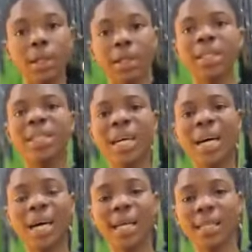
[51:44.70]
these
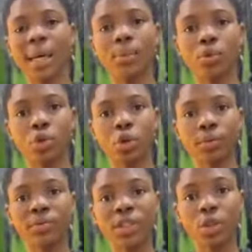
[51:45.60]
are example
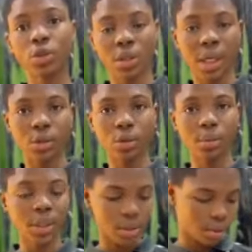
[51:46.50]
of videos that you make.